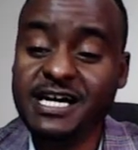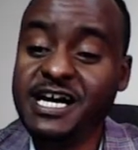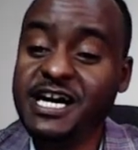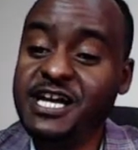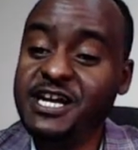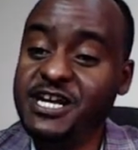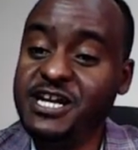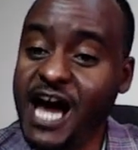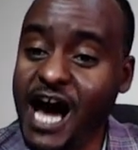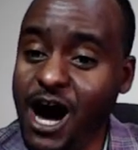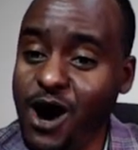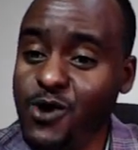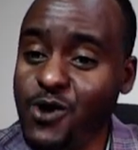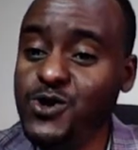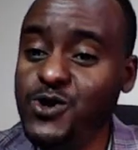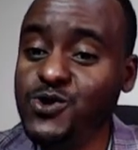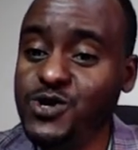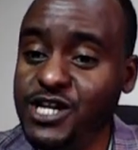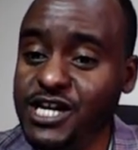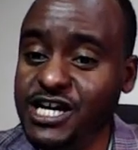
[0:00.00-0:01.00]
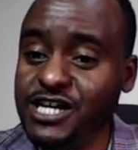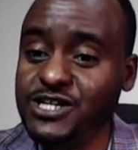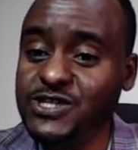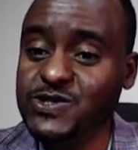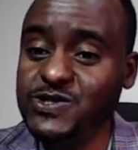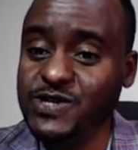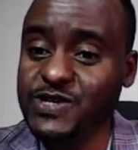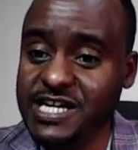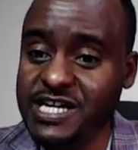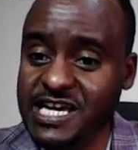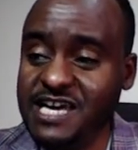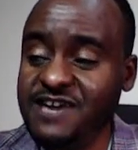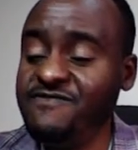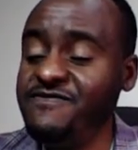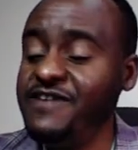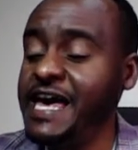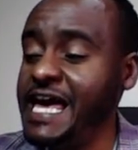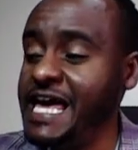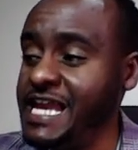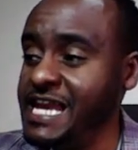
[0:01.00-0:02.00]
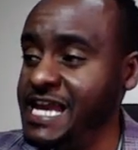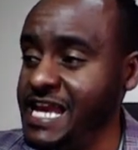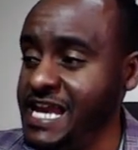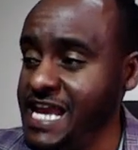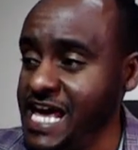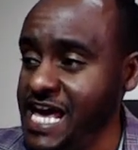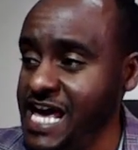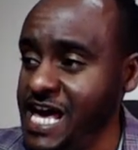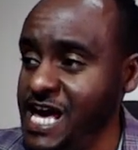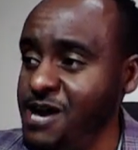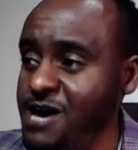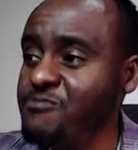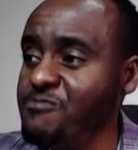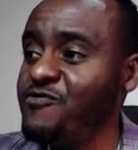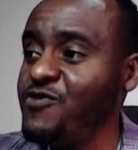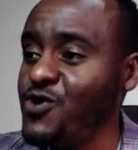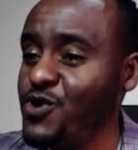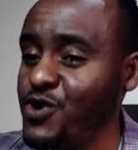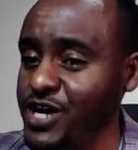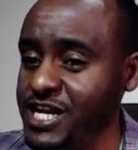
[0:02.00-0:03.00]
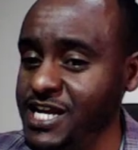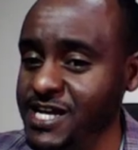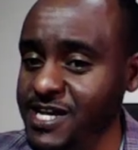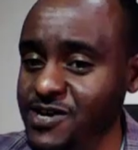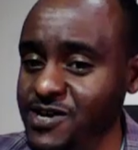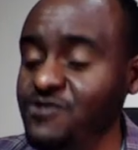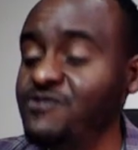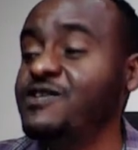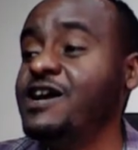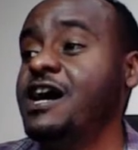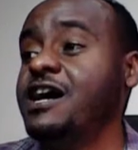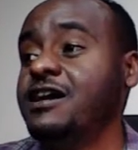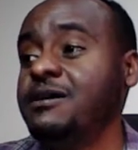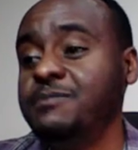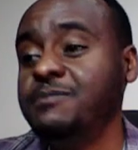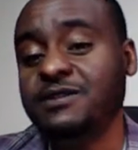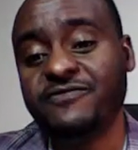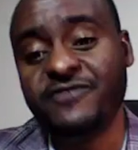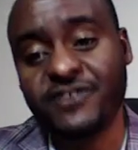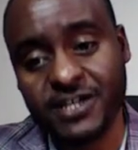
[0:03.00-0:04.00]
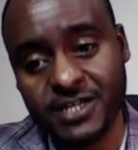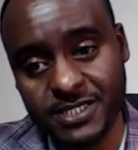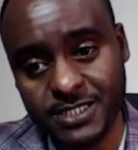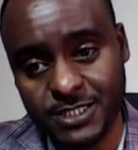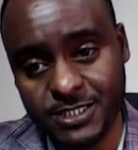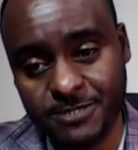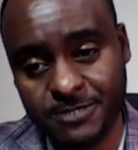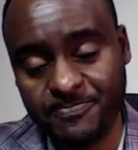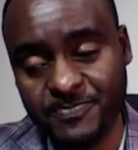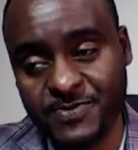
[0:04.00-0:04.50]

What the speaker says: Now you need to give a name for a new variable first,